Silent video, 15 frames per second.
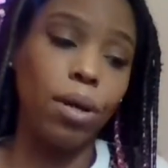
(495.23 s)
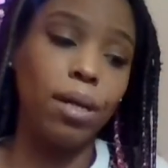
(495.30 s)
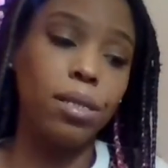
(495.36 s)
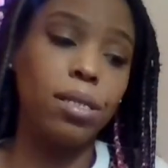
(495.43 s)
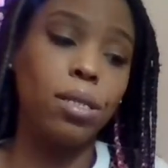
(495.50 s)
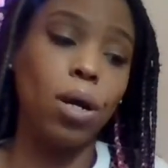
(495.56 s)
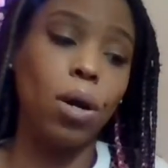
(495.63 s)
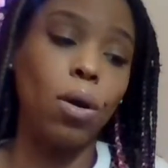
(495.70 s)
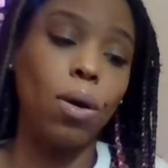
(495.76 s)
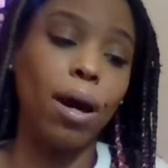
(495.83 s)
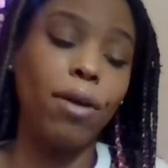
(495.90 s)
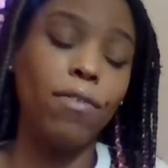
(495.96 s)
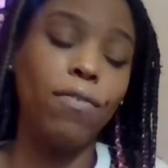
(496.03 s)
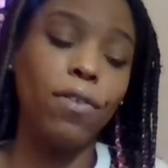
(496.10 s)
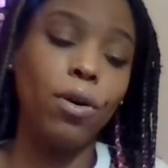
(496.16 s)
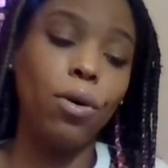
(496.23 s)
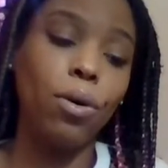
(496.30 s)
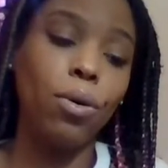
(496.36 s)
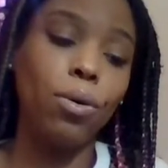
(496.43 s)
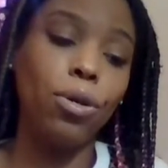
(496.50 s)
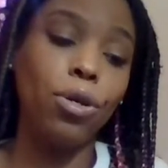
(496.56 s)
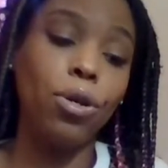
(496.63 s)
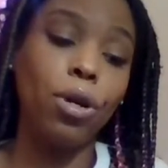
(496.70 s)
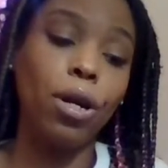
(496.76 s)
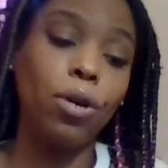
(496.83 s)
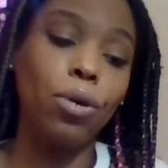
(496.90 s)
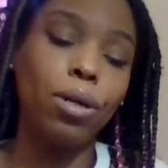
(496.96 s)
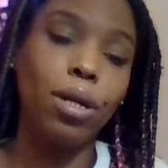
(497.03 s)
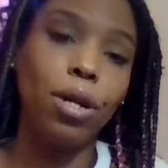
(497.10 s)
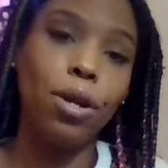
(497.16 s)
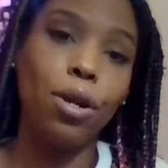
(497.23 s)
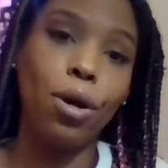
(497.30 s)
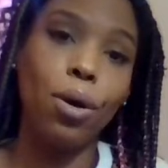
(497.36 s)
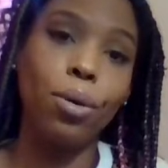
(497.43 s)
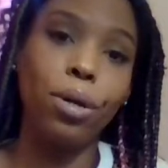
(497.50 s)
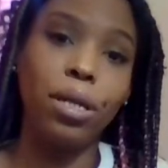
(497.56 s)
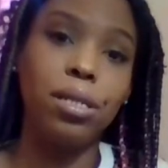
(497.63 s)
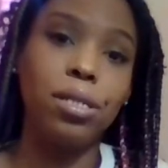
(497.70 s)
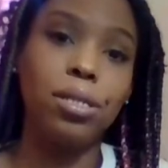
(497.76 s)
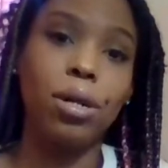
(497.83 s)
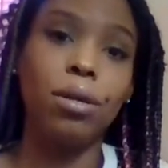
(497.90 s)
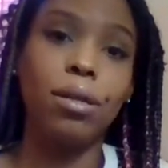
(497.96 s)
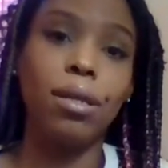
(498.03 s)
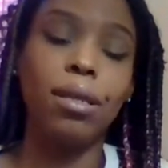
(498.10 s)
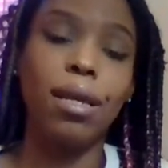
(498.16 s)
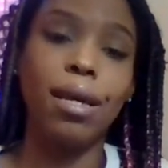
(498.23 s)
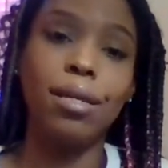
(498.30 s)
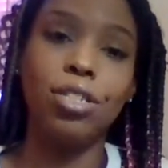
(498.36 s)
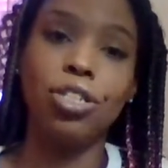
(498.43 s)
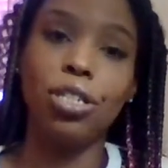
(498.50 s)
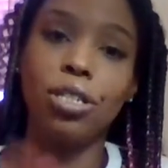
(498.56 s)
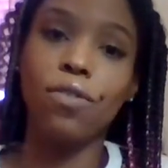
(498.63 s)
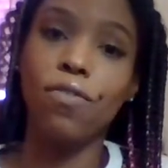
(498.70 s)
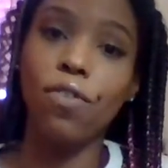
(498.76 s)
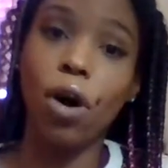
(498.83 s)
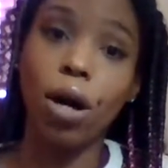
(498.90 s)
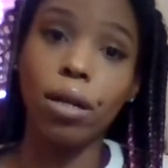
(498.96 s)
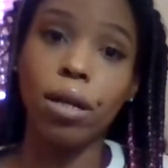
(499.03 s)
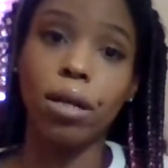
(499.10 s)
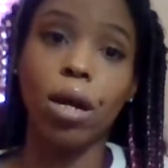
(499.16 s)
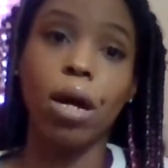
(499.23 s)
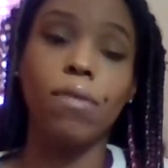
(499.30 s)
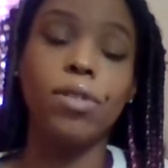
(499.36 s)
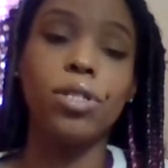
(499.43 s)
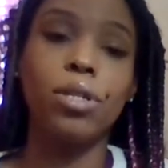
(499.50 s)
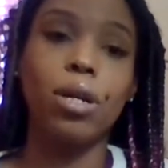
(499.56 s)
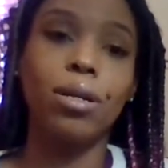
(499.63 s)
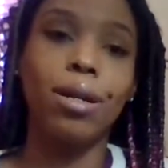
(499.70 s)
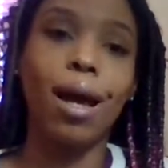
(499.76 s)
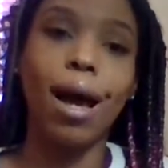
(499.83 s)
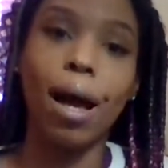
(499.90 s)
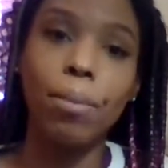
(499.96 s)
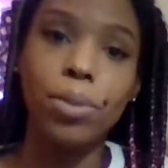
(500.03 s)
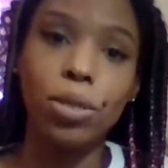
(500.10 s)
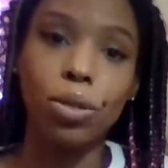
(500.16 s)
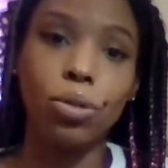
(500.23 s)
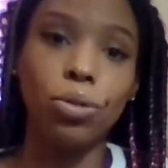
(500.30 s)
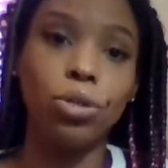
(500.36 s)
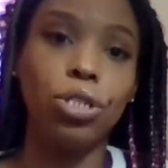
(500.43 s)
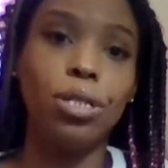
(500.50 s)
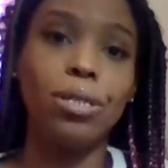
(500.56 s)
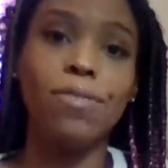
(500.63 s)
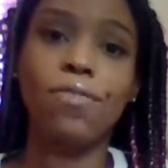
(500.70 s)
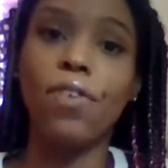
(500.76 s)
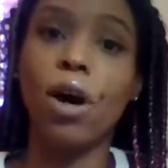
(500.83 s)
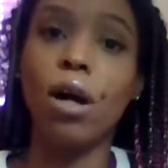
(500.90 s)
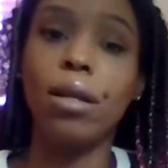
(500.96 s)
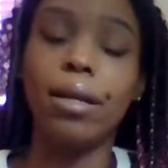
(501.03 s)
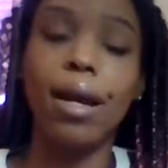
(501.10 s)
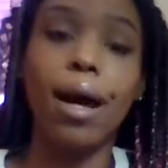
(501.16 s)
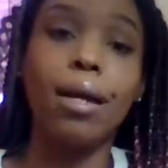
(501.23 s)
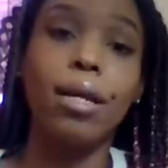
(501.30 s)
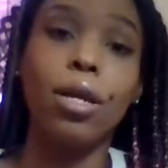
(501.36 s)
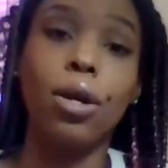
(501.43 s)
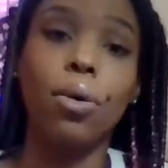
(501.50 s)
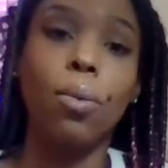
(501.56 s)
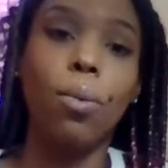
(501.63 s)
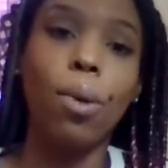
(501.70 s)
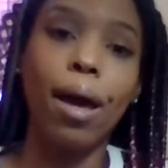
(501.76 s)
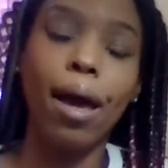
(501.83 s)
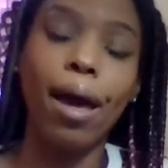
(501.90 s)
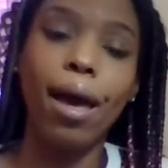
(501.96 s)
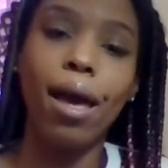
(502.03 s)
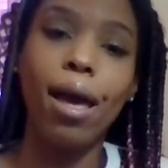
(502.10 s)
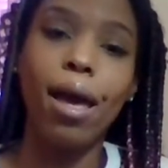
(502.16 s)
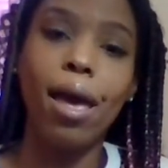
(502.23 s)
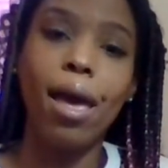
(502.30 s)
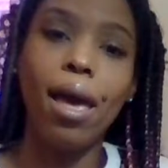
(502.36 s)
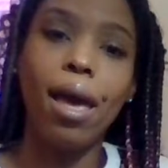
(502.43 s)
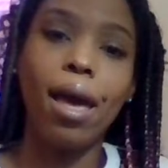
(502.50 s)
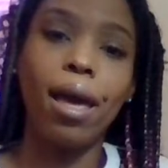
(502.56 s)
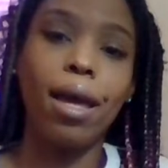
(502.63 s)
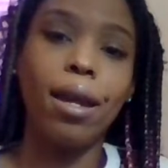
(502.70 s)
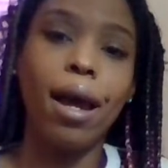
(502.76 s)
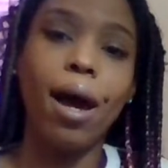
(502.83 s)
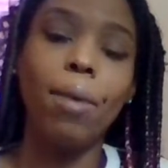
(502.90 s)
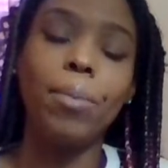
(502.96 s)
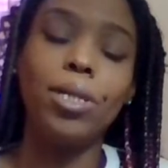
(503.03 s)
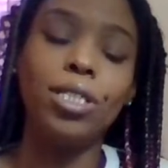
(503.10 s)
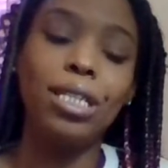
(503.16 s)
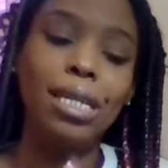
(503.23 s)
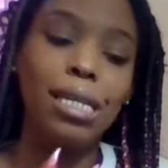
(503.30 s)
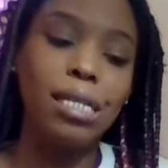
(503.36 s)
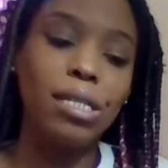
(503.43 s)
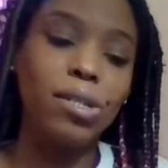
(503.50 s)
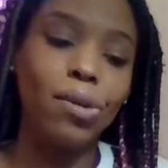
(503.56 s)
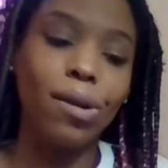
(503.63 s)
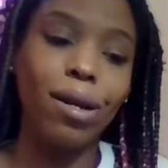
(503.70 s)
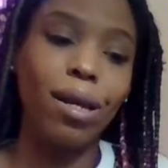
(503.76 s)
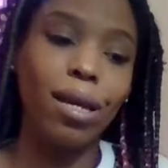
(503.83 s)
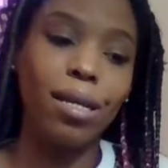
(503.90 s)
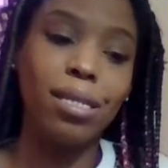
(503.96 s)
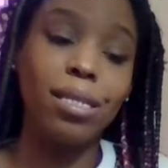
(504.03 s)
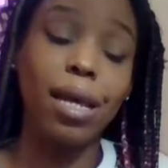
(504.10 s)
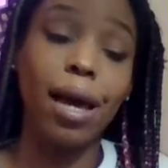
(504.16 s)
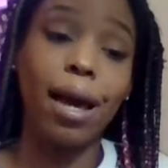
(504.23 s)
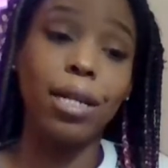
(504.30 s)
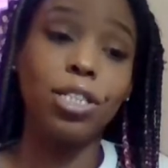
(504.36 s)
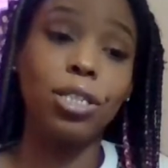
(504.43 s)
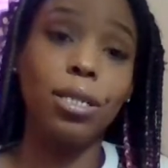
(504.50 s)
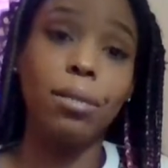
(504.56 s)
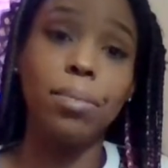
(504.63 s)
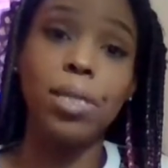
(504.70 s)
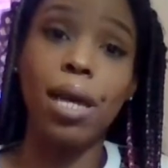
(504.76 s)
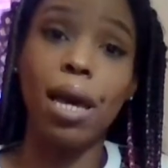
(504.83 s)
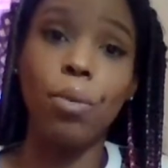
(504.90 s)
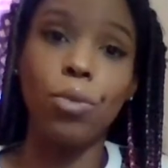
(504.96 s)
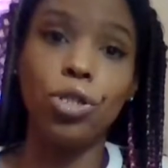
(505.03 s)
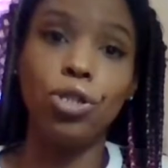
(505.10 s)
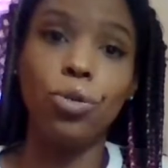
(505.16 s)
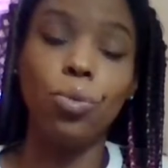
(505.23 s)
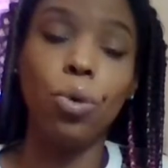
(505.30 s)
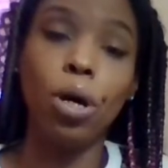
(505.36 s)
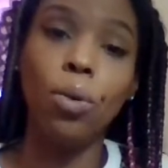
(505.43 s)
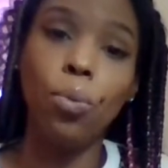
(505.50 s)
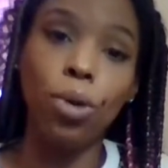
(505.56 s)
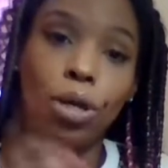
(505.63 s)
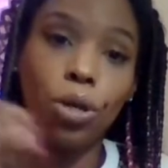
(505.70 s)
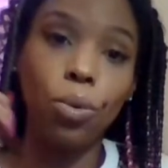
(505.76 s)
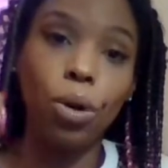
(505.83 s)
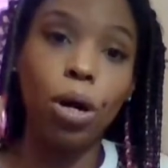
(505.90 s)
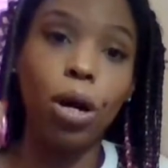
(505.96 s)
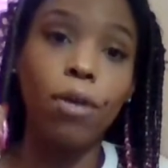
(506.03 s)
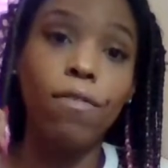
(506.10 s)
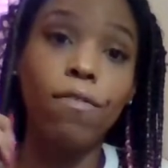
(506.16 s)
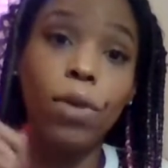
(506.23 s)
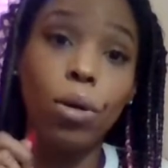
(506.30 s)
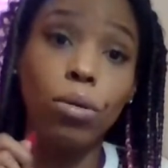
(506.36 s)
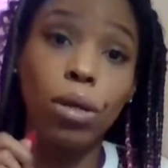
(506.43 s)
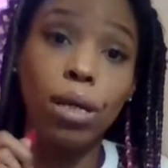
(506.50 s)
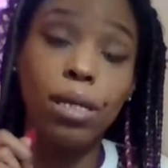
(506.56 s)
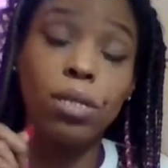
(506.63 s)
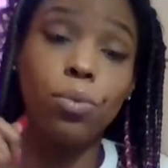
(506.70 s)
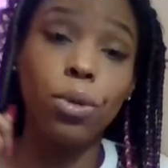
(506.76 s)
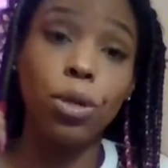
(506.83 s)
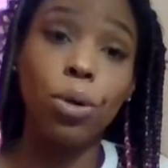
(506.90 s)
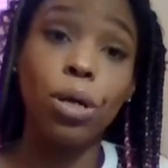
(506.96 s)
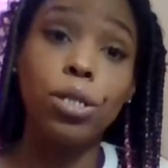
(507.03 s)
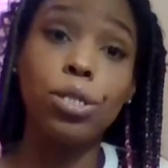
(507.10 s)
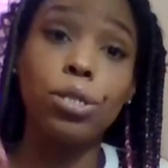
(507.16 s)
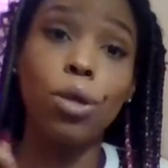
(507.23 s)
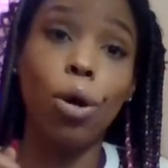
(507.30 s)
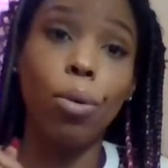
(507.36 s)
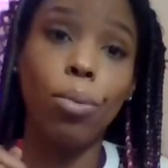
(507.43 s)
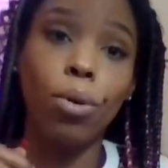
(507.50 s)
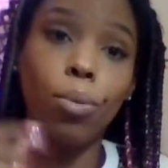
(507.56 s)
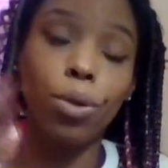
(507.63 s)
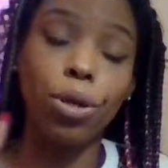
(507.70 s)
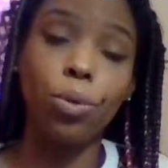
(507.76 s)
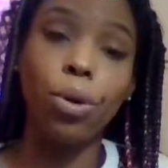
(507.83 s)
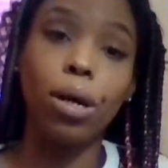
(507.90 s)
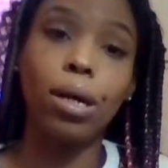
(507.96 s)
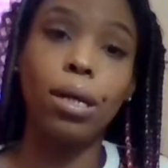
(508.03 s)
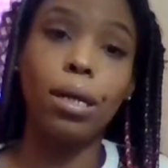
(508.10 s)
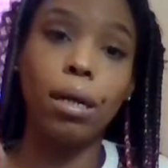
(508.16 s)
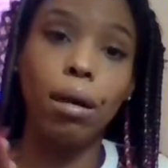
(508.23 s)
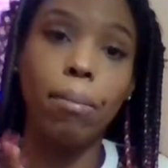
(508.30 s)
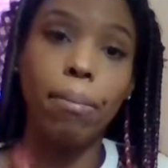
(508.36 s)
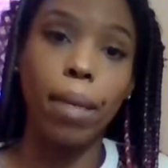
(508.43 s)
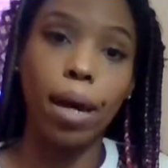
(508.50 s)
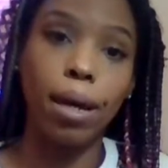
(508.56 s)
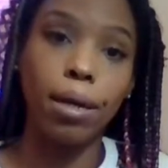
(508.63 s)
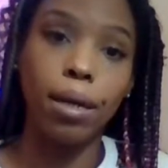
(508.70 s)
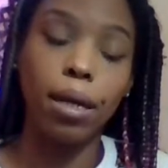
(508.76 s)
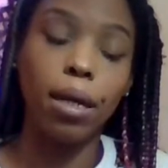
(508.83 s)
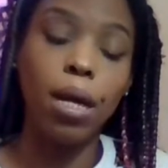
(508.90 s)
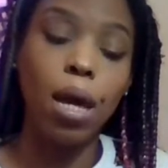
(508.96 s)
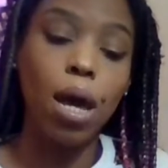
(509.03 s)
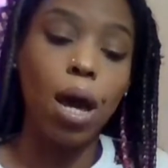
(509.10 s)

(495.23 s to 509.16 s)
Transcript: And so I feel you're going to notice certain things just falling off, certain obstacles just falling out of your way, and how much easier it is to actually obtain what you want when you are focused, when you are sober, when you are clear-minded.